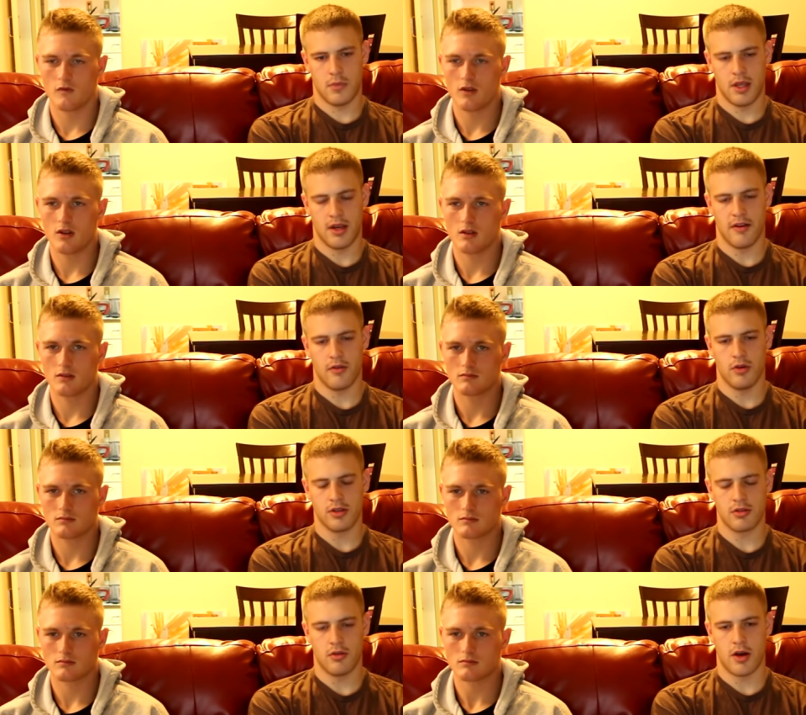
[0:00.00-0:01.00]
Speaker 1: Three and every
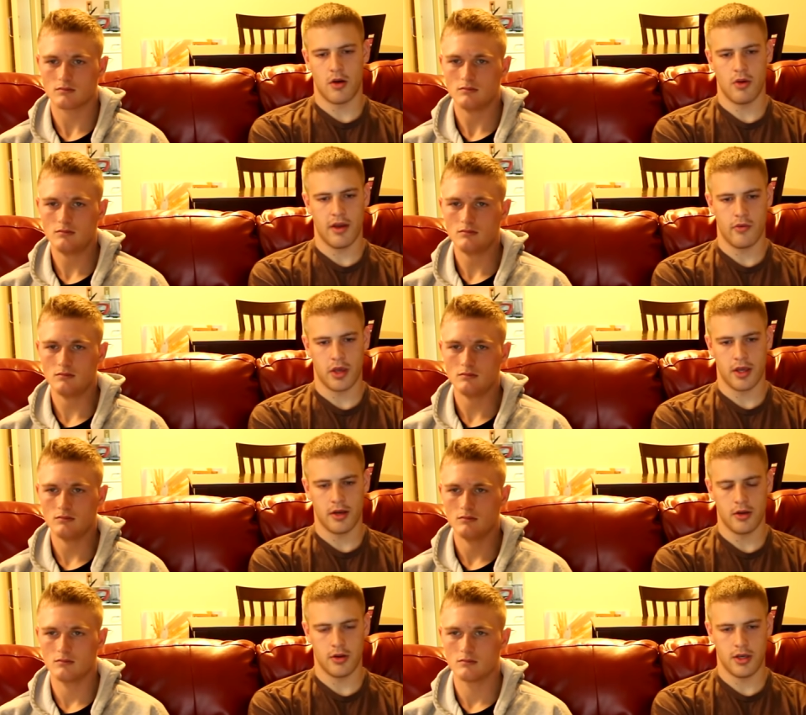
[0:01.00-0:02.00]
once in a while we have
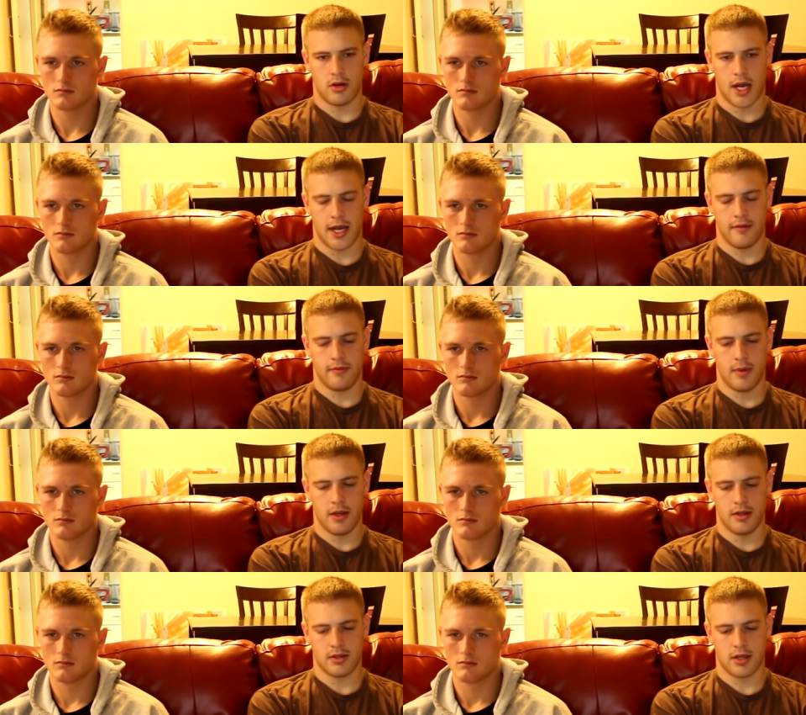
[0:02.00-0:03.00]
weekend duty. I've
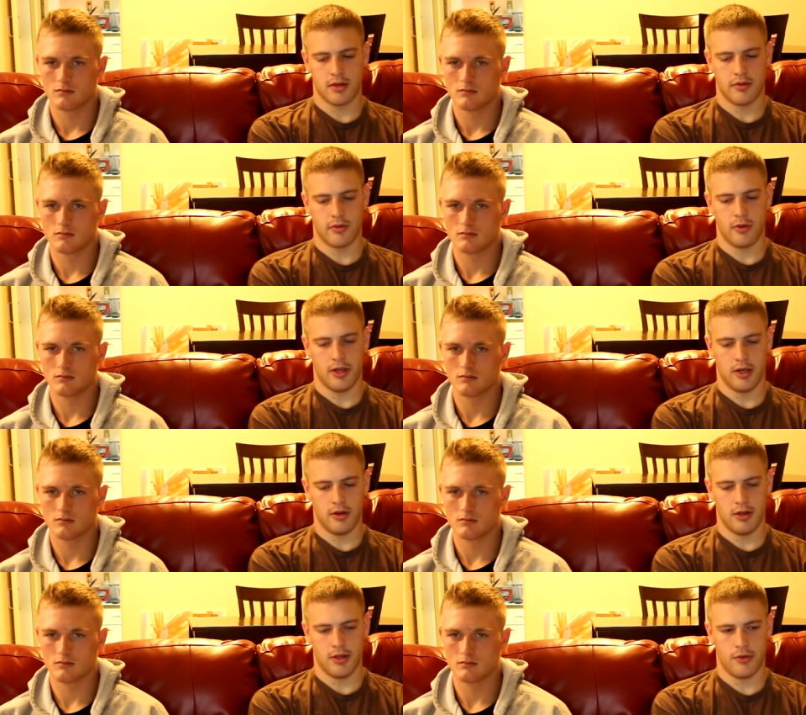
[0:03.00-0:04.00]
been scheduled for
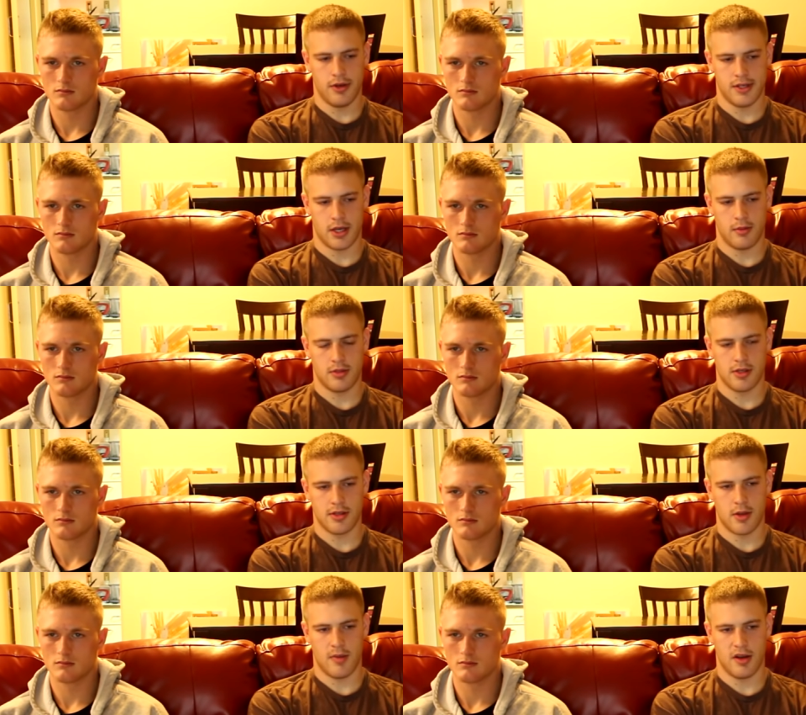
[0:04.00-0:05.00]
weekend duty three times
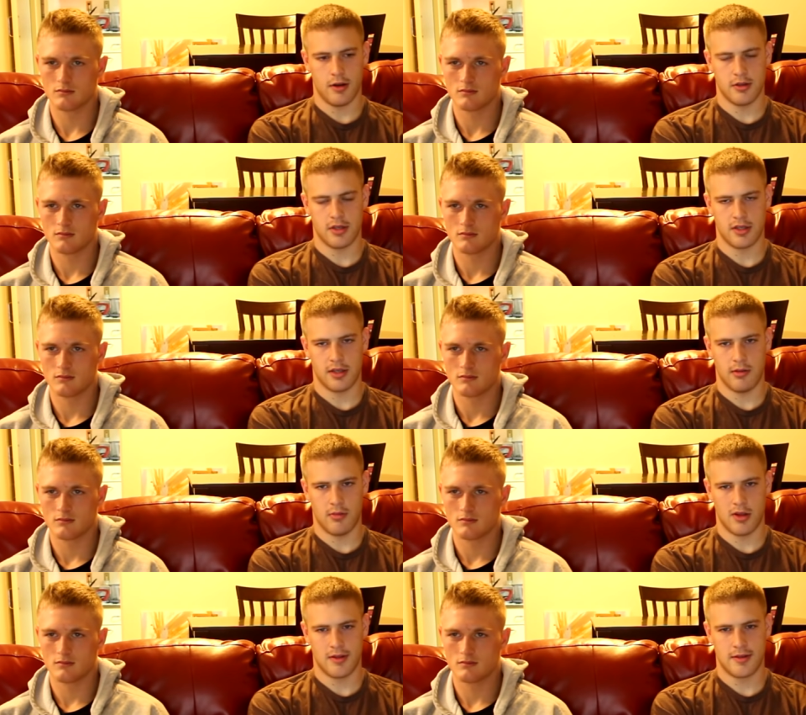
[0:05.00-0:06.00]
since I've been here in
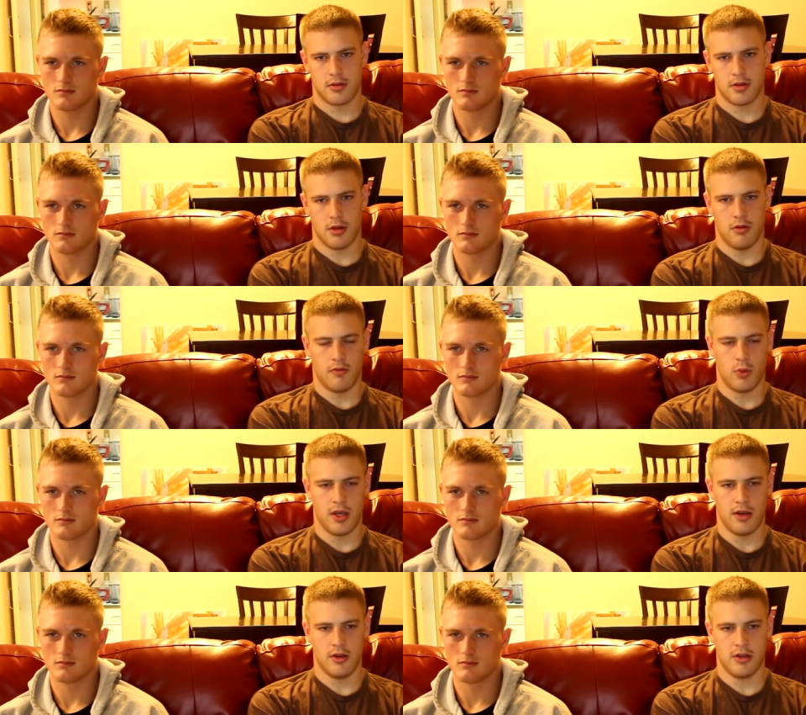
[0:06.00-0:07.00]
sixteen months. So
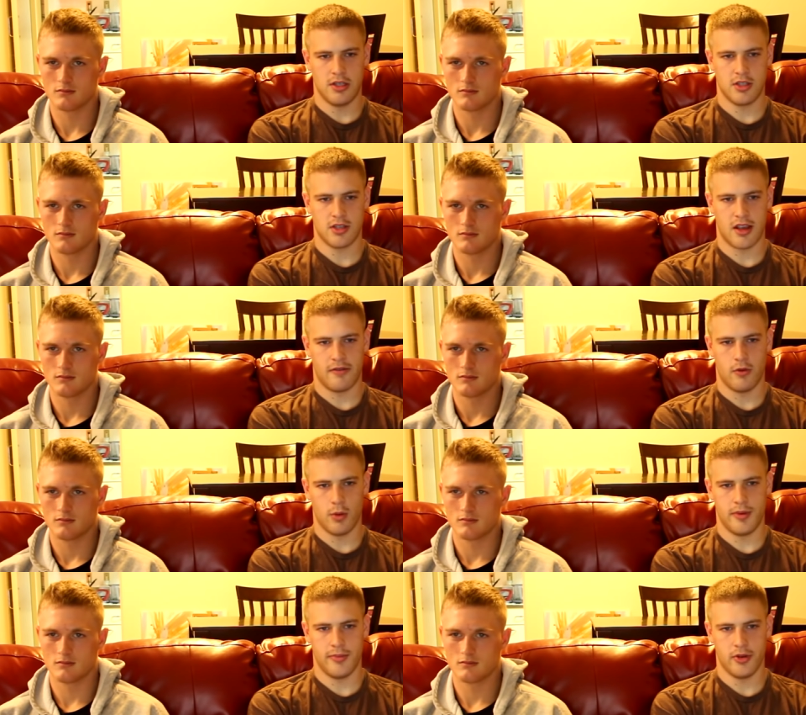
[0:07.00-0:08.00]
weekend duty is just like
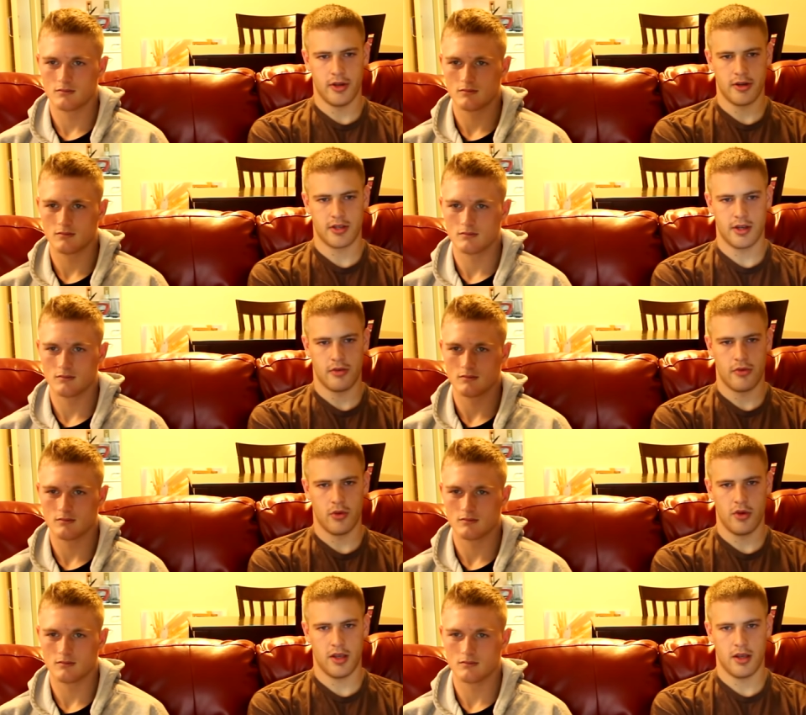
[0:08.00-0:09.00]
four people that are scheduled
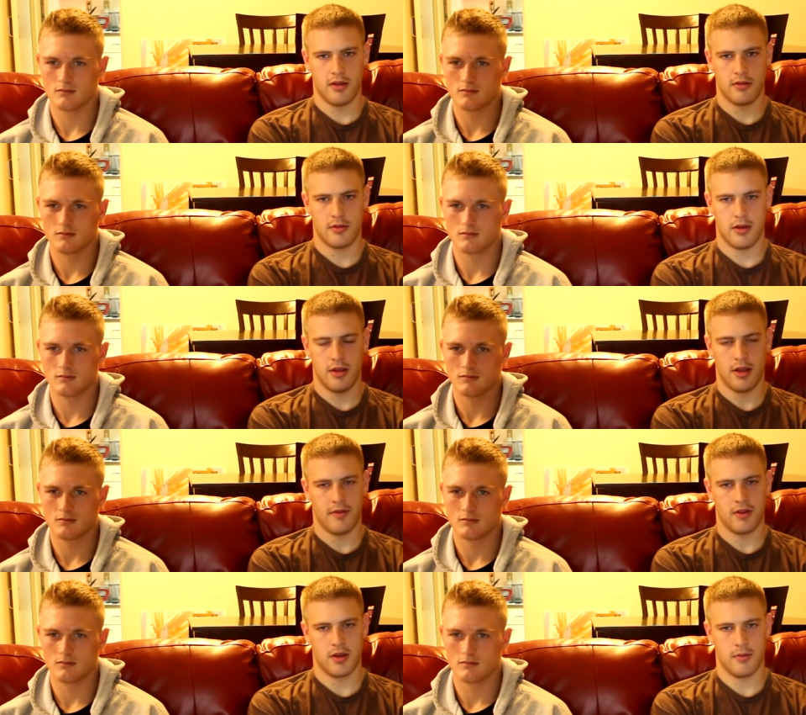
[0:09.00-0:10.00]
for the weekend, and
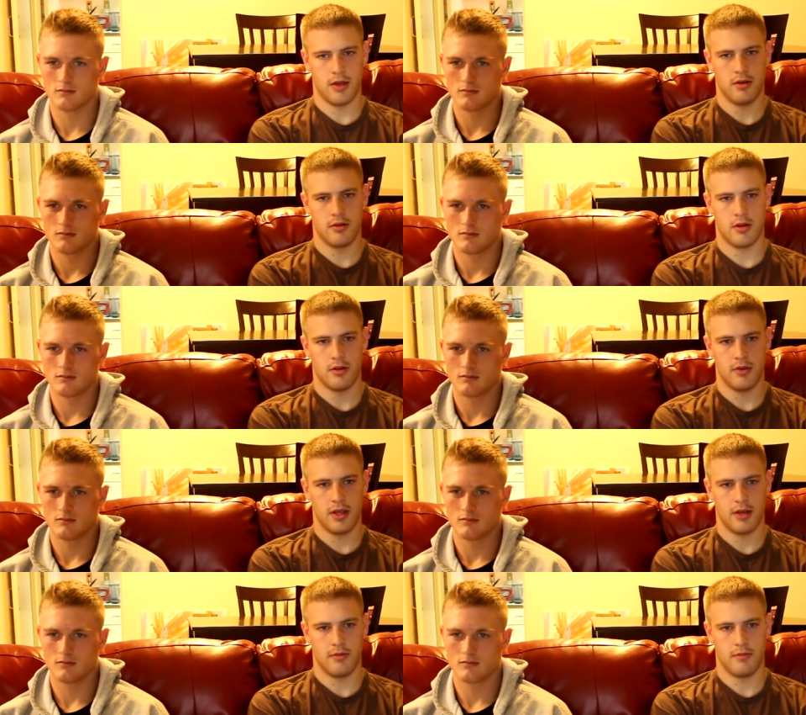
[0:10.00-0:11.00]
they have to come in on the
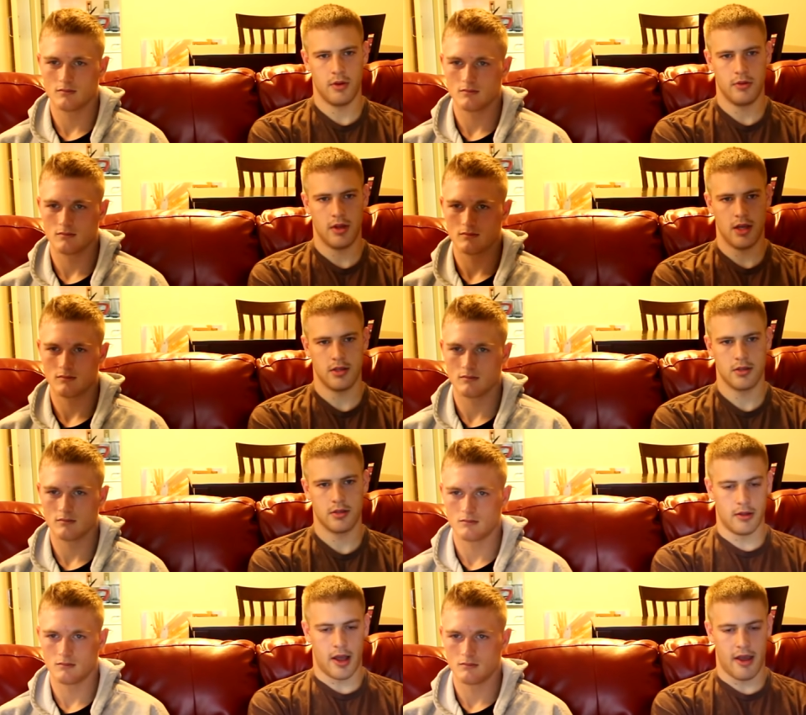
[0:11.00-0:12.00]
weekend both days.
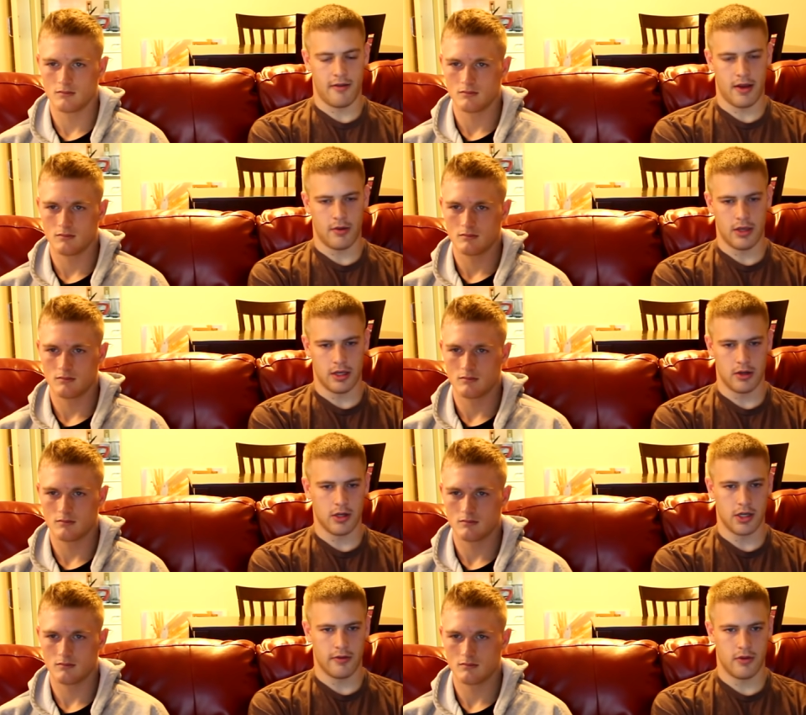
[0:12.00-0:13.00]
I haven't had weekend
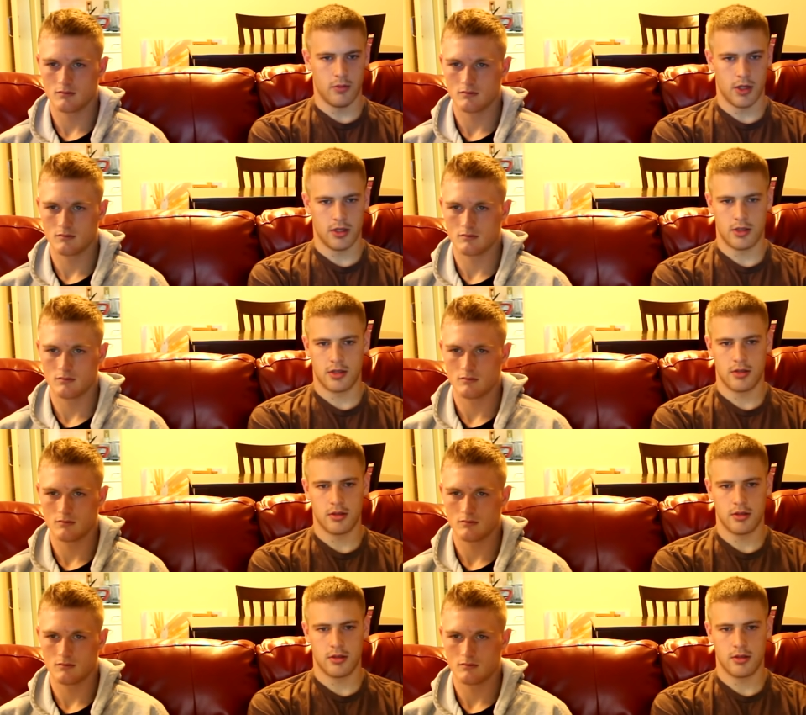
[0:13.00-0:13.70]
duty in a few months,